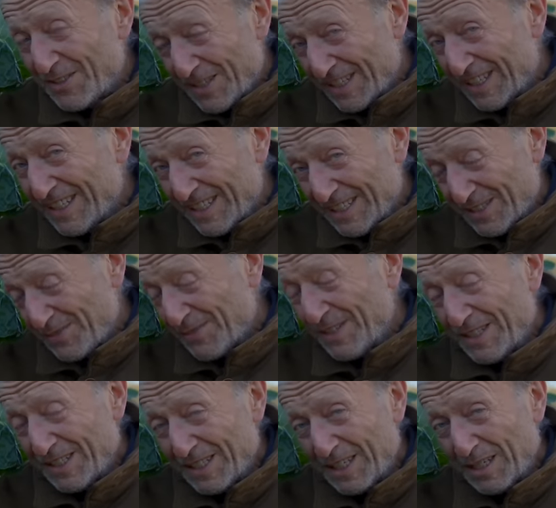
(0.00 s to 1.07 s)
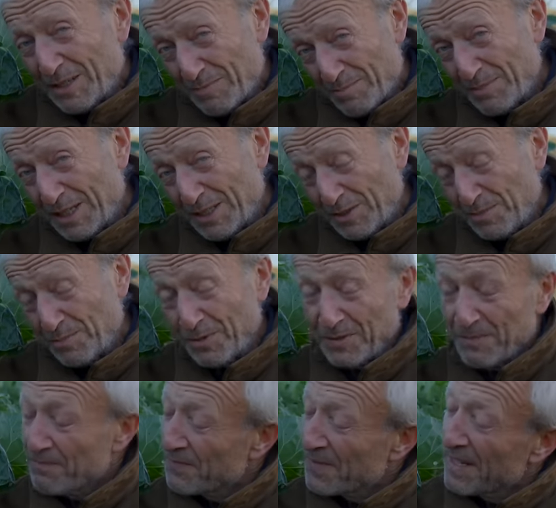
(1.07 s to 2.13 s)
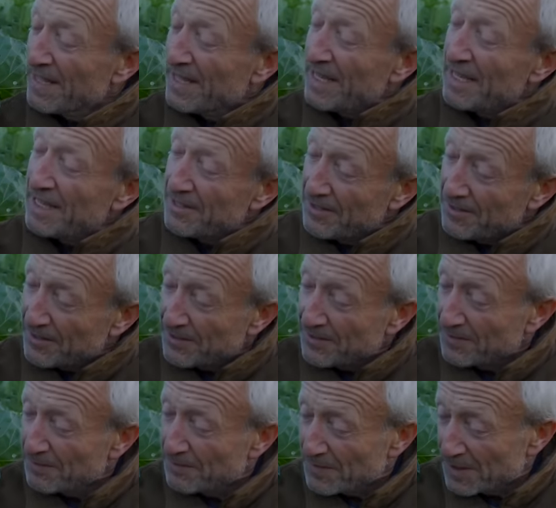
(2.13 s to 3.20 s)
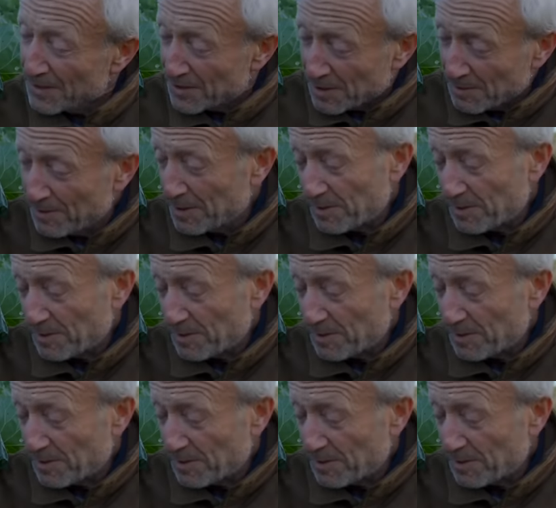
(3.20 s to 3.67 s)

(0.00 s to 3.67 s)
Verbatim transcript: again, that's finding that balance point. And a similar